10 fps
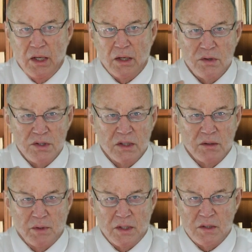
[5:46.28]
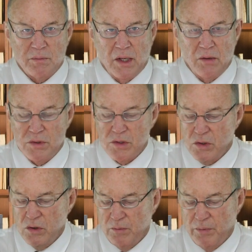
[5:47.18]
increasing the blood supply, which is
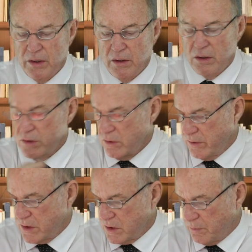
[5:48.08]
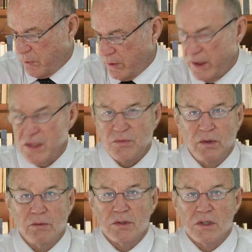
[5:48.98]
good, but it also, and this is important, has
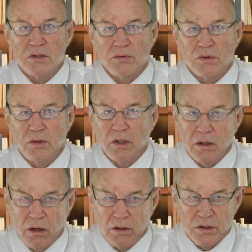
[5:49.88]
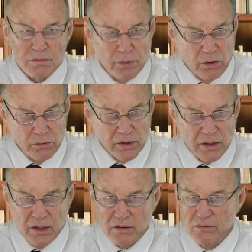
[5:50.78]
frequencies for treating cartilage, bone,
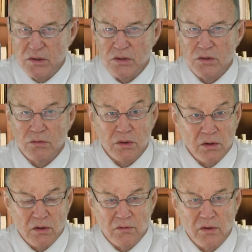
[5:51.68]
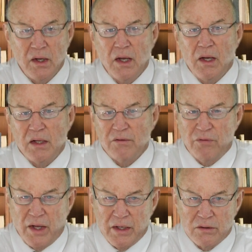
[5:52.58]
connective tissue, nerve,
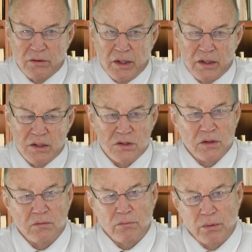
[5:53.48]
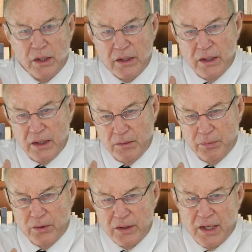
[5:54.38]
lymphatic drainage, blood
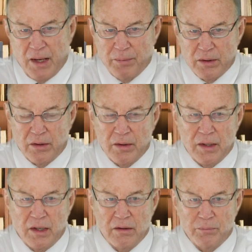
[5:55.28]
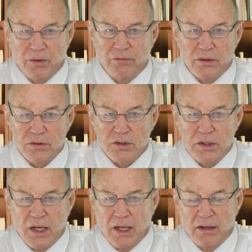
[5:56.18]
input, capillary
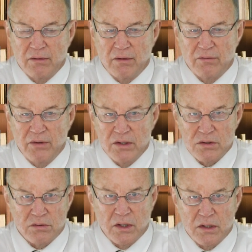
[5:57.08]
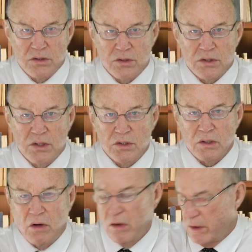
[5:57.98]
perfusion, and venous drainage,
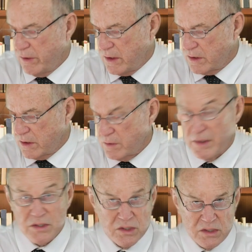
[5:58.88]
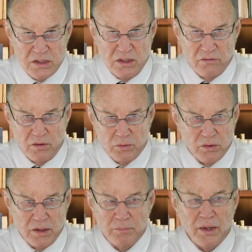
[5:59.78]
essentially. All of these, and there's about 16 of them,
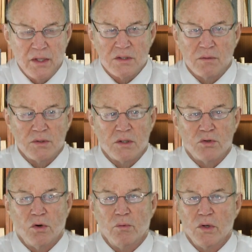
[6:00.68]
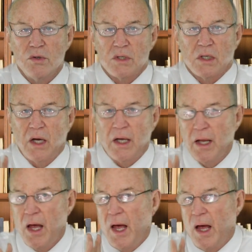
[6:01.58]
are in pain subset joint. We use it a lot.
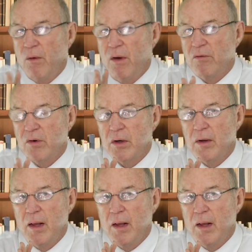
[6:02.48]
However,